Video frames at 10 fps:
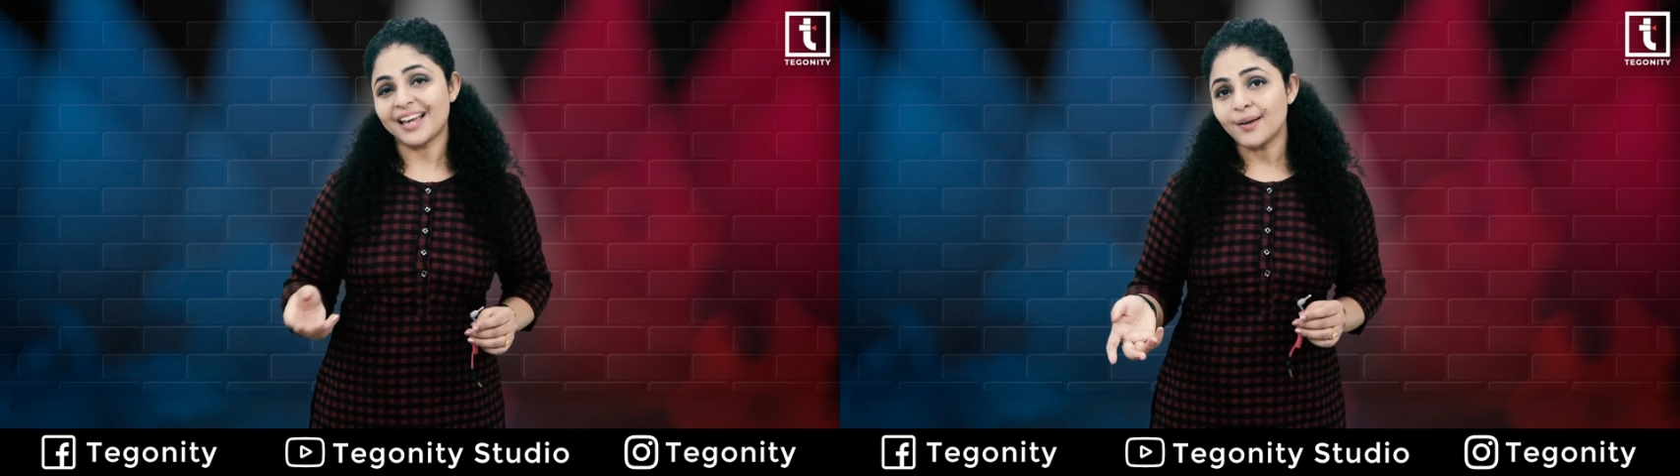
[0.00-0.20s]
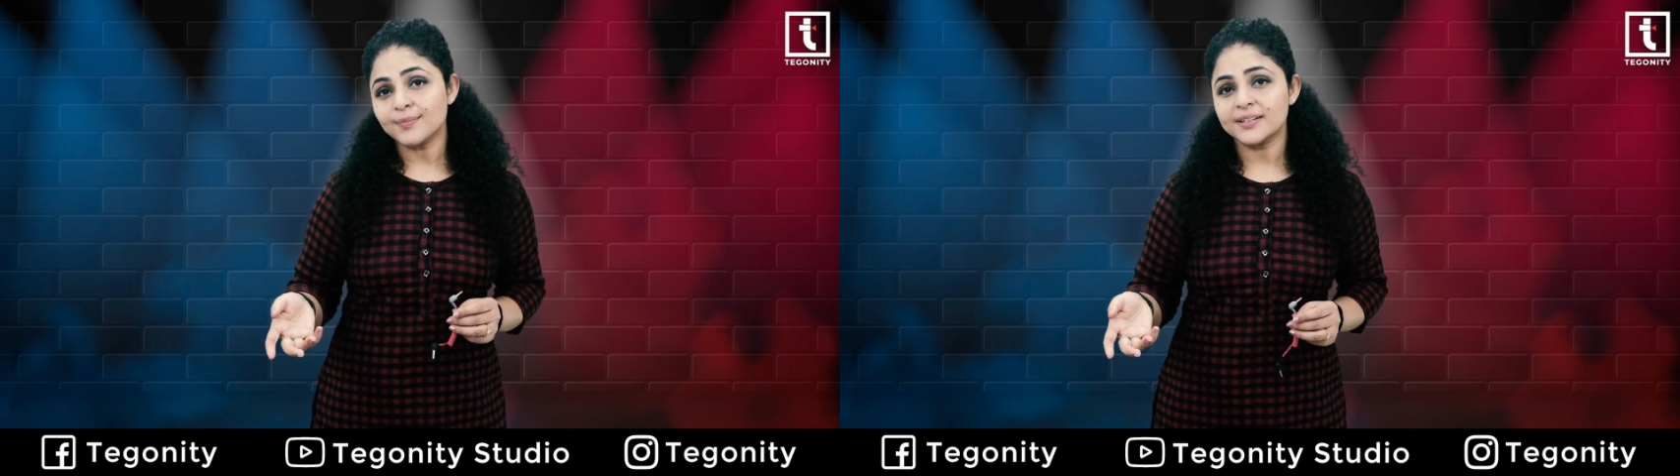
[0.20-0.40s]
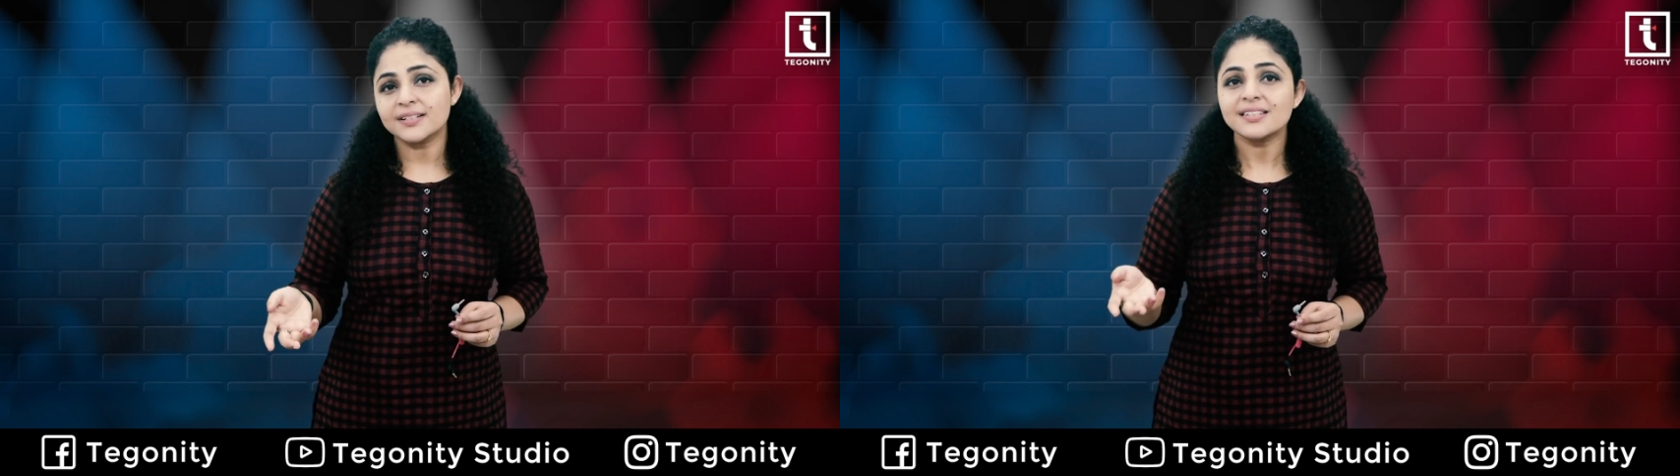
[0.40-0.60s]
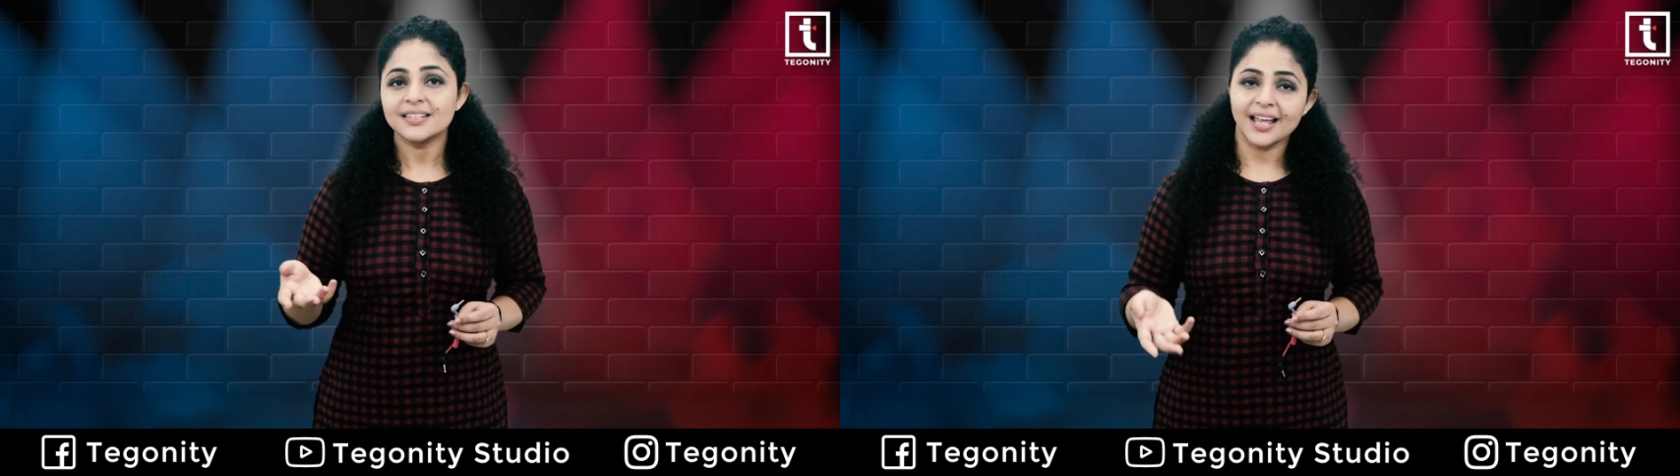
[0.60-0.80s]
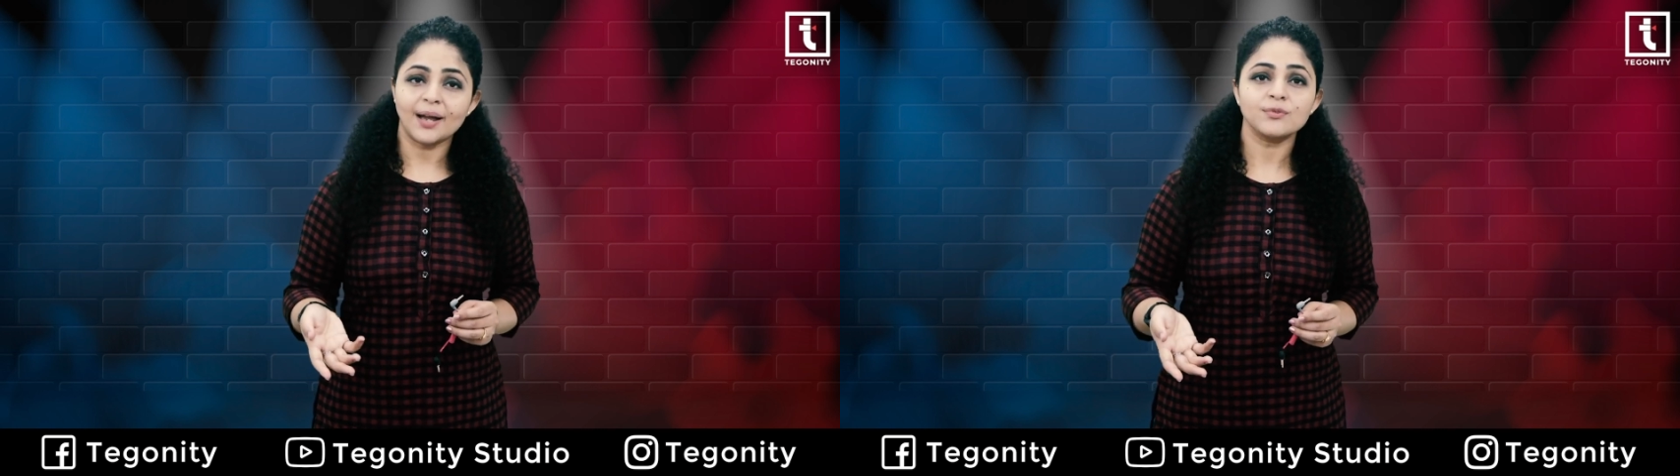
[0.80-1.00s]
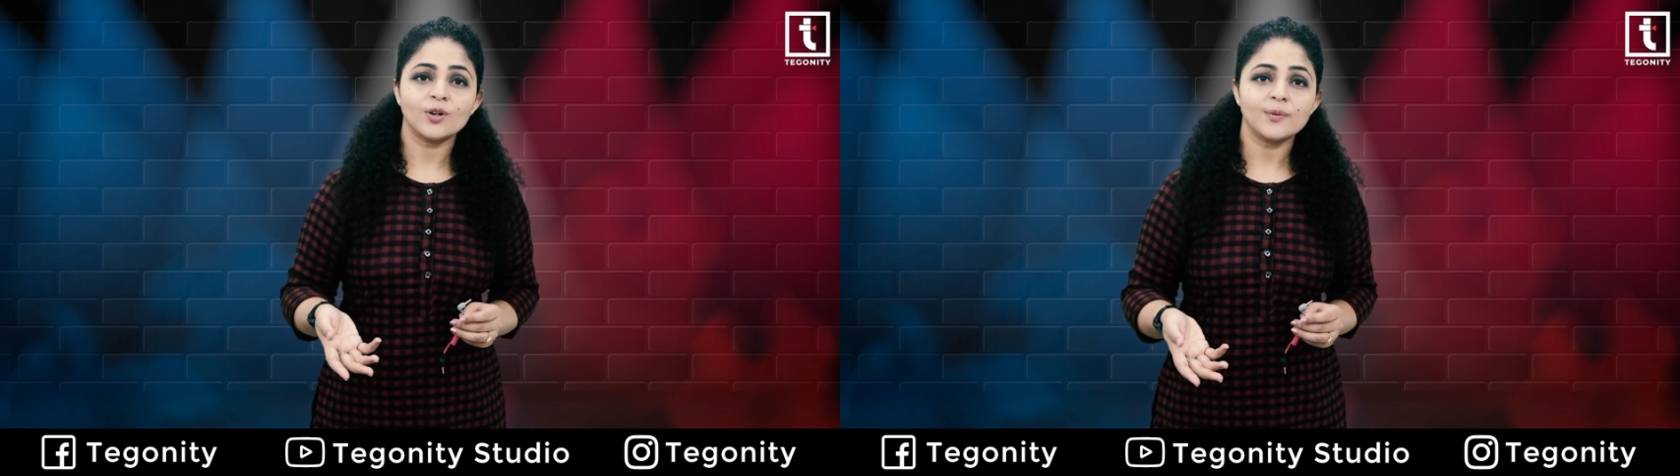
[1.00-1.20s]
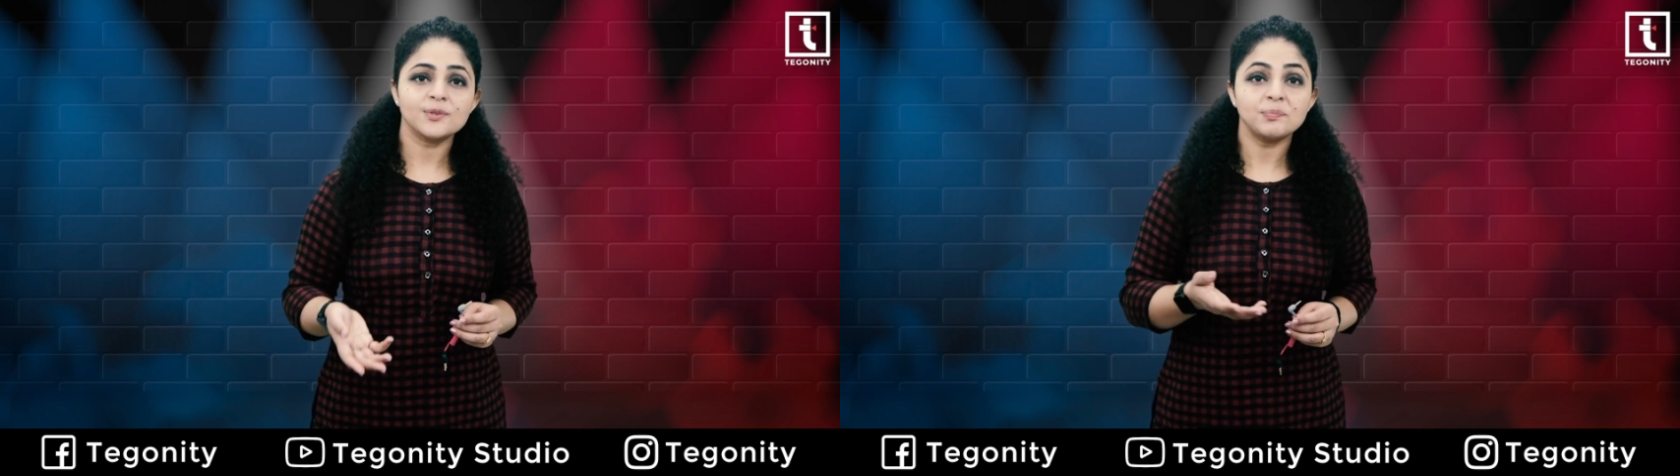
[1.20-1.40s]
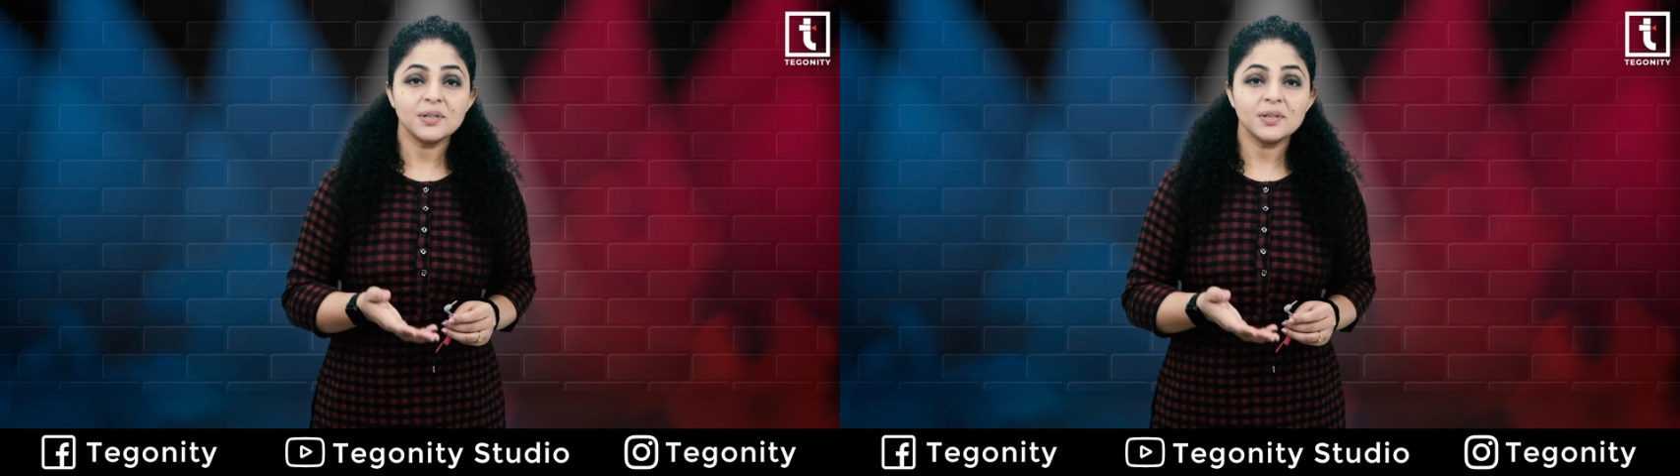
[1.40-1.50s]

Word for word: tablets, laptops,